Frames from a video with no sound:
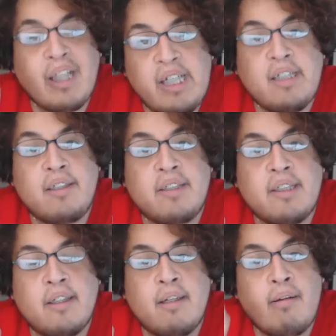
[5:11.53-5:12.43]

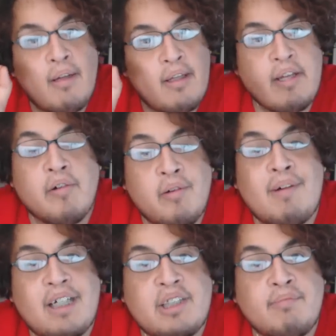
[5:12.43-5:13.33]
please, Hiro
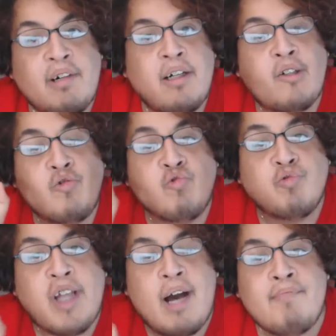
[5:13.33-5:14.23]
Mashima,
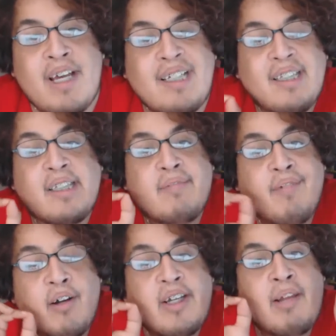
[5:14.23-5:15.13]
do not make this
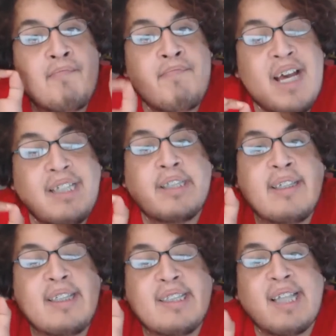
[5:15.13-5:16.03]
fucking
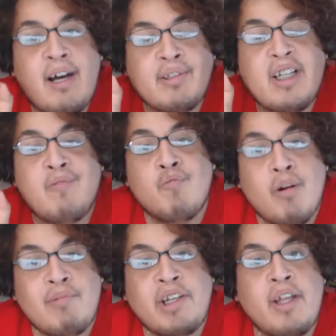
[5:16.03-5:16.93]
amazingly sounding
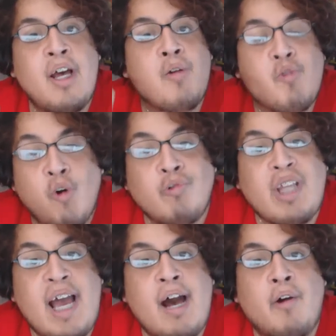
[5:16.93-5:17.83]
woman go
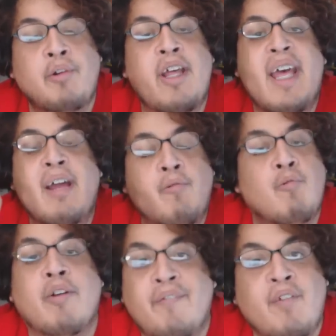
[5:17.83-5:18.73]
down in
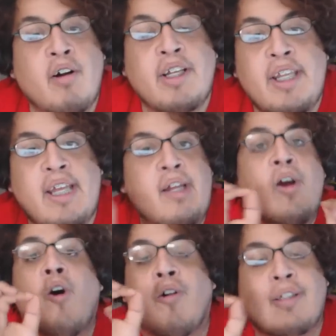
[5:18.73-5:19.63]
one fucking
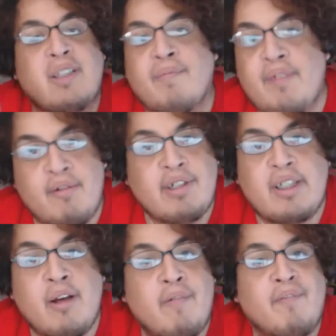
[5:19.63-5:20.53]
hit on some fairy
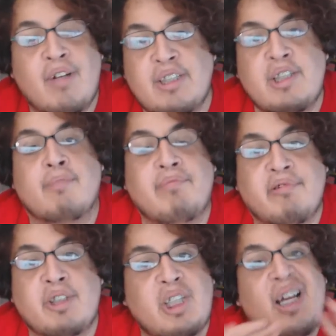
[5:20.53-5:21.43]
tale friendship
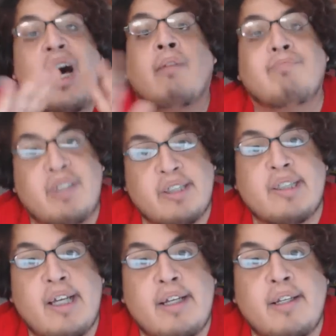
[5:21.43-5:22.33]
bullshit. I'm
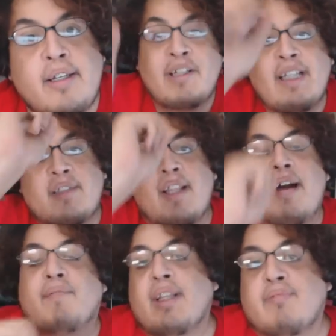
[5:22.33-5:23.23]
just saying. But that's all I
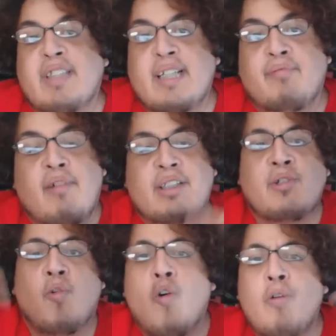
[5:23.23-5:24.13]
have for this one. Thanks for
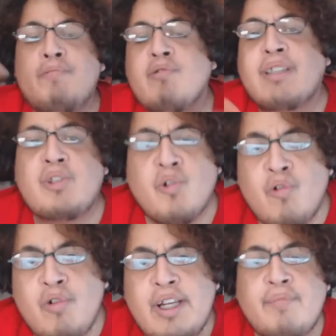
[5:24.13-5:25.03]
watching. Hope you
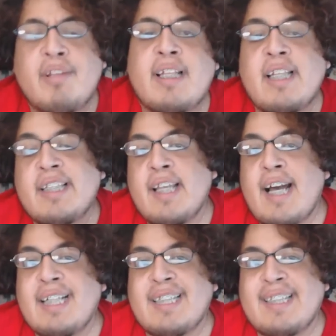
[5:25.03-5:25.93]
enjoyed. If you liked anything
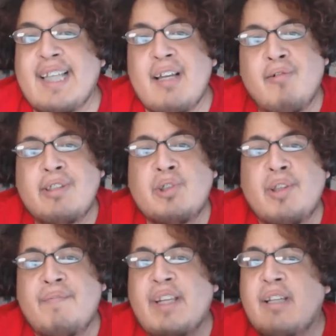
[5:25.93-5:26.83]
I had to say or
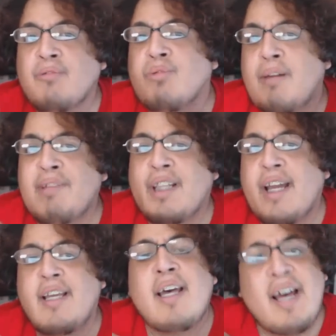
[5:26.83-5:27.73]
enjoyed the video, drop me a
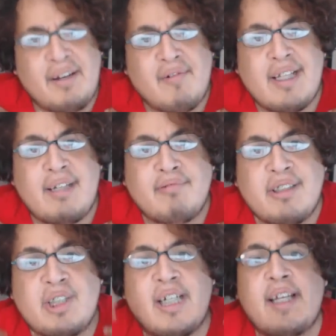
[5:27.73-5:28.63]
like. I'd greatly
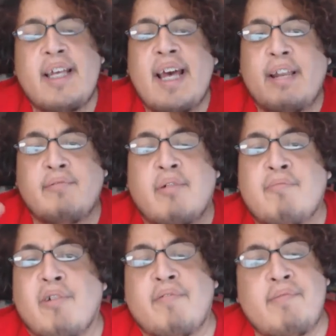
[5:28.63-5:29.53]
appreciate it. And if you want
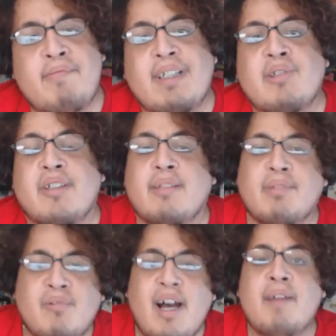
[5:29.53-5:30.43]
more from me, make sure to
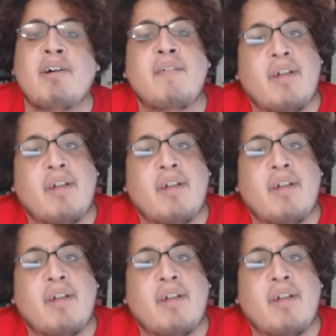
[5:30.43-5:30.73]
subscribe.